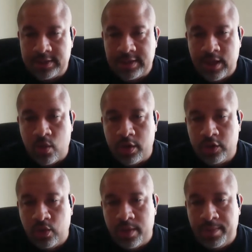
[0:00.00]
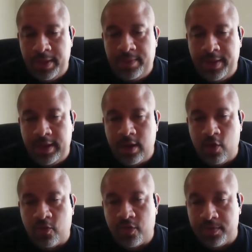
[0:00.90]
They're going to do a
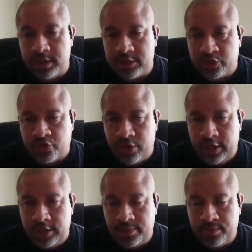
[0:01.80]
BPO from the street.